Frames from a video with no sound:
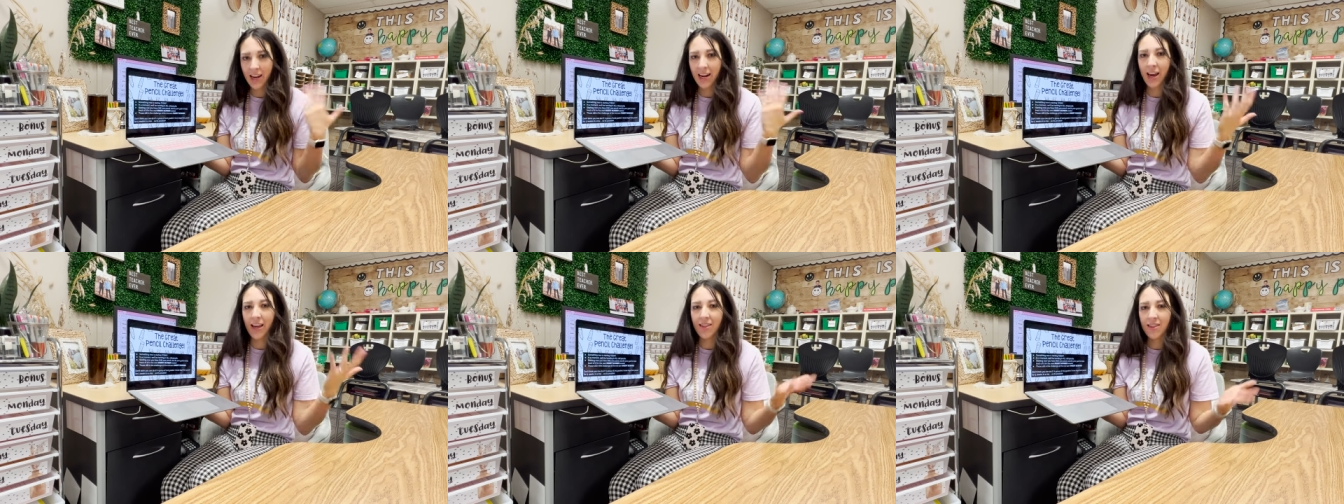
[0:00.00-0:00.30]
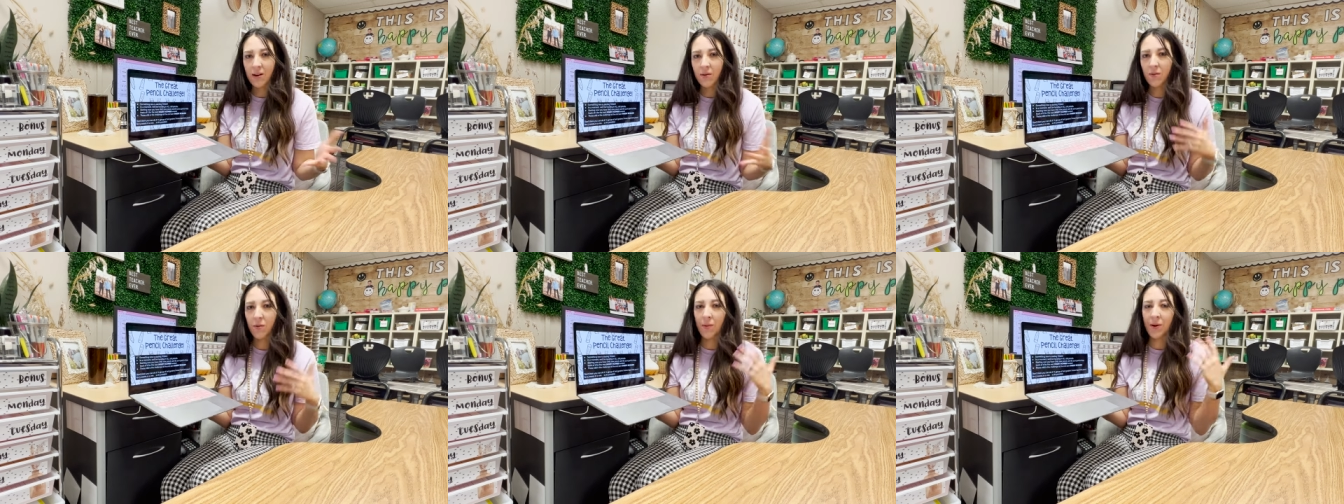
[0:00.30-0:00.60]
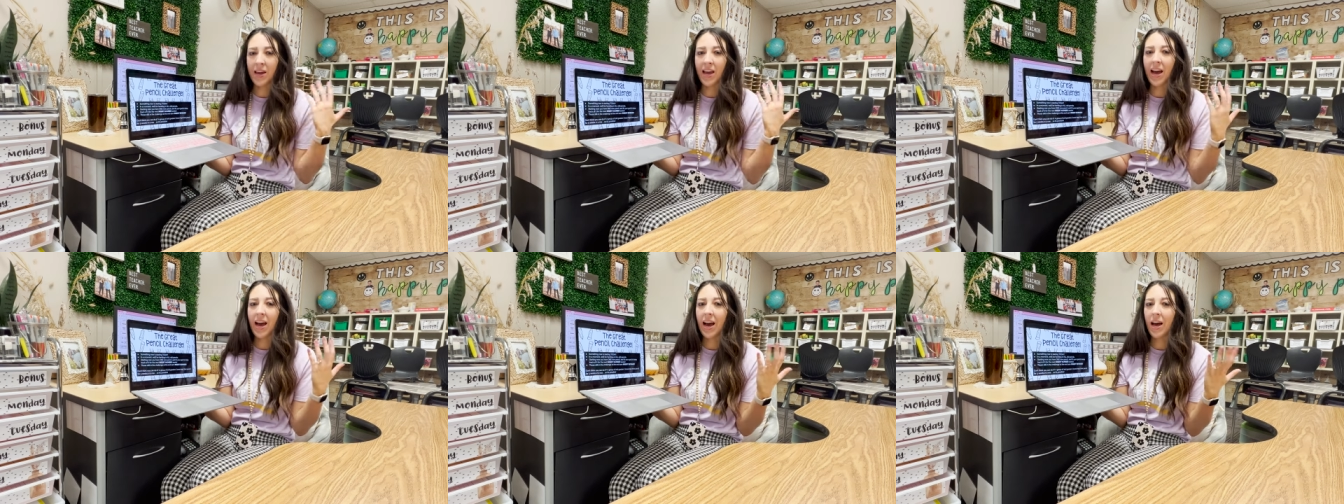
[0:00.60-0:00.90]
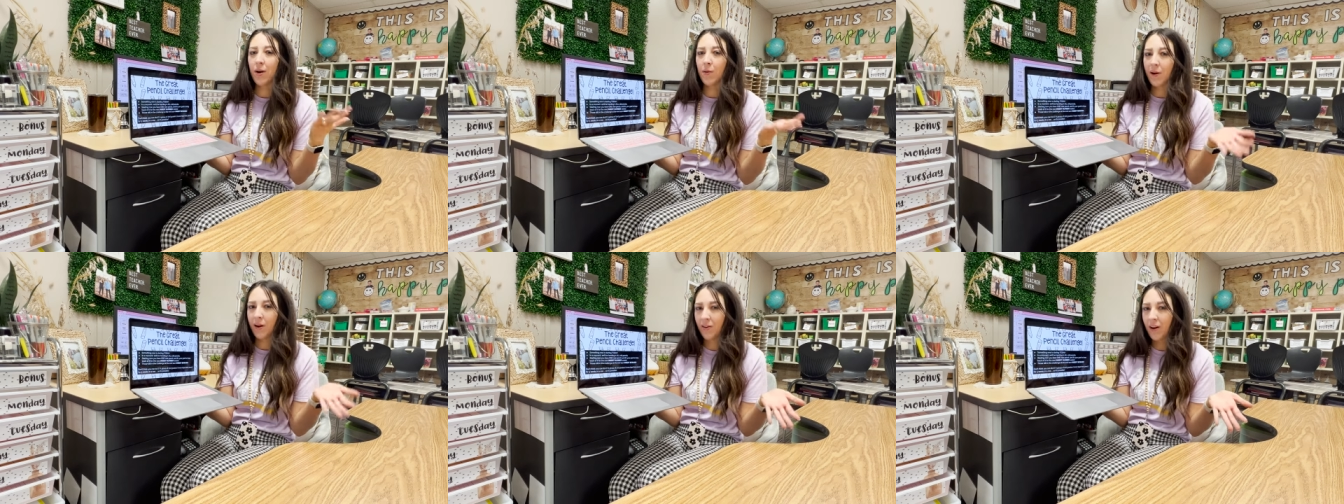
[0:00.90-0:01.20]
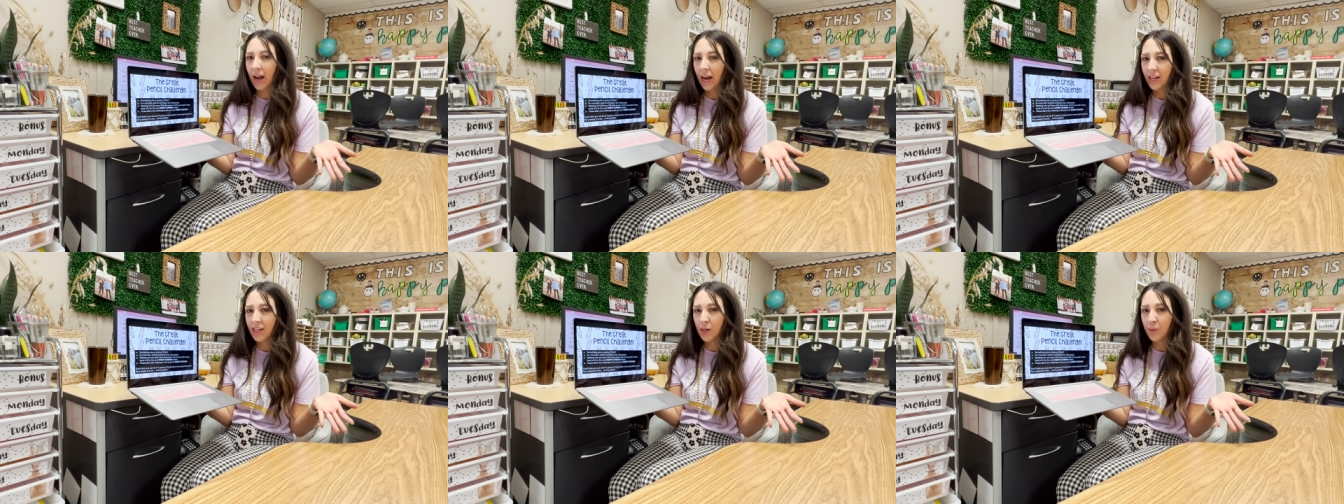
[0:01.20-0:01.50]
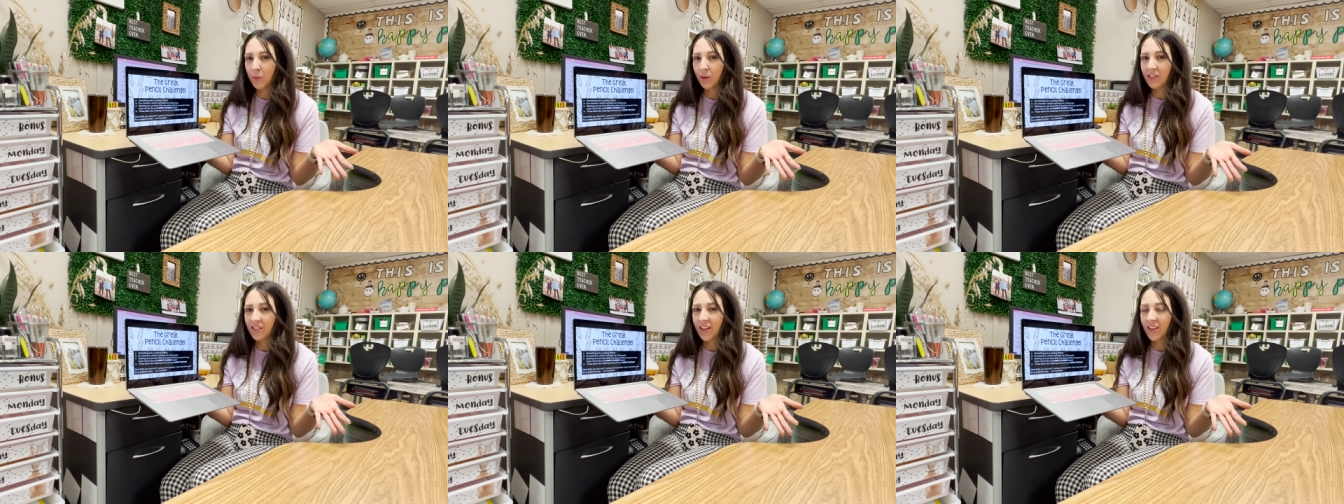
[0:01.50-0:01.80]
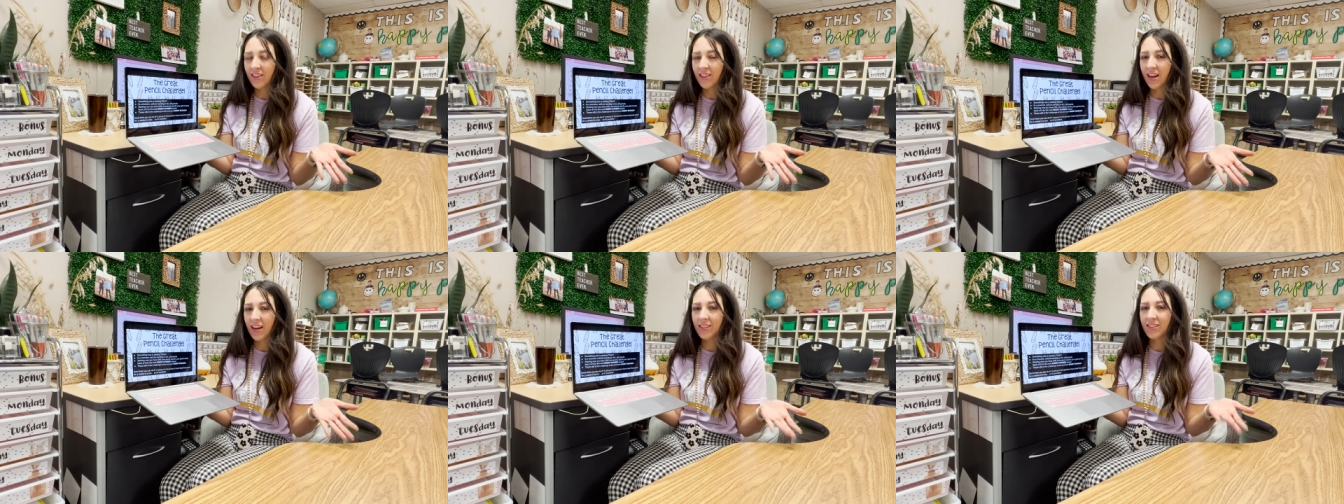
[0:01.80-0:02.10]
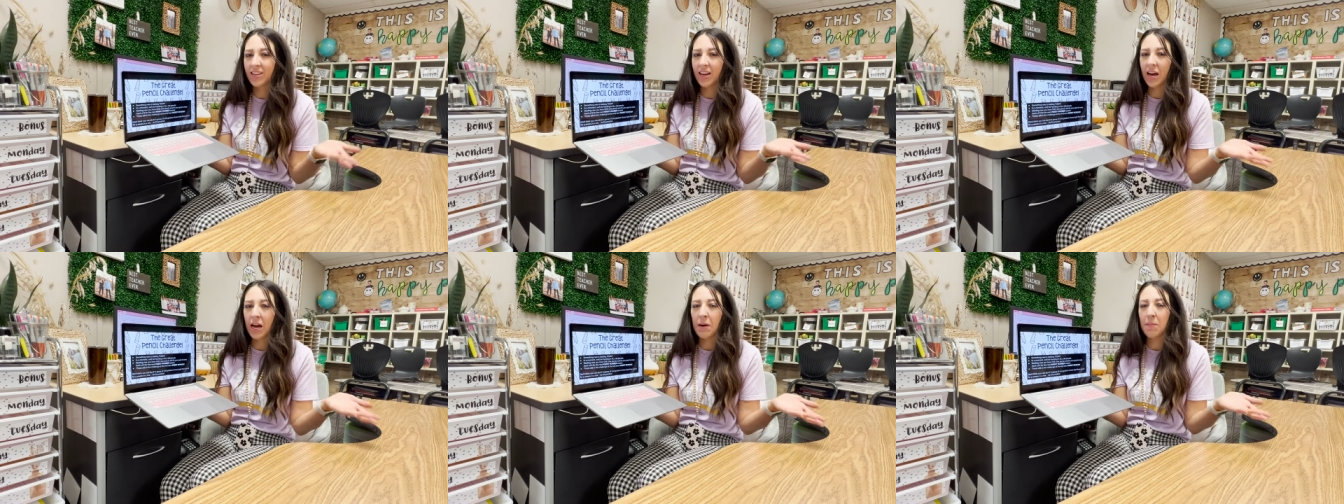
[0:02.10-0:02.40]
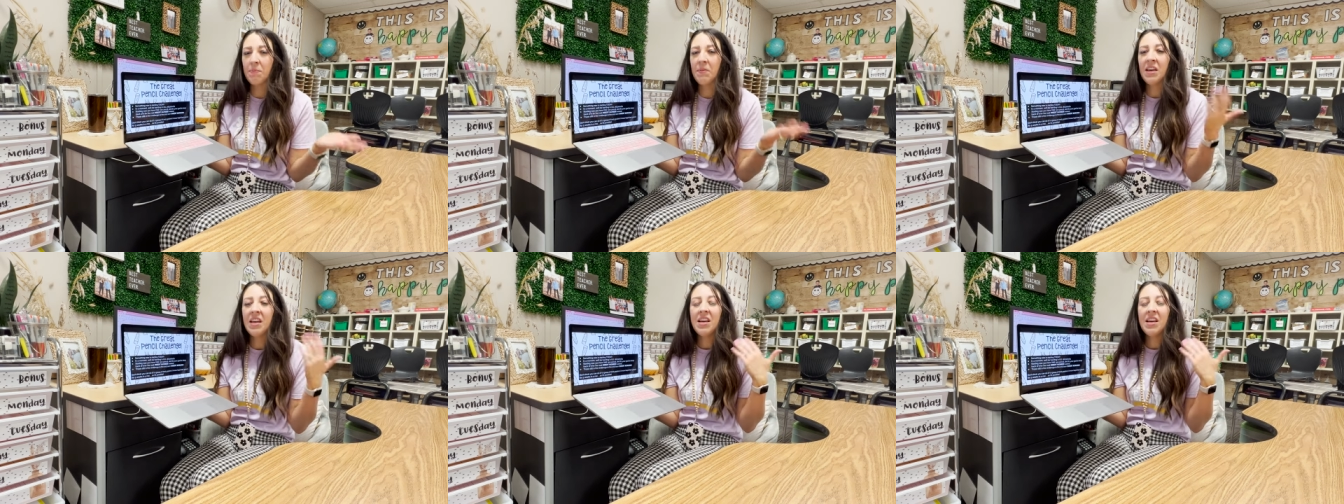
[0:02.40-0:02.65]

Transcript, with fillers: And then when we had around 90% that time,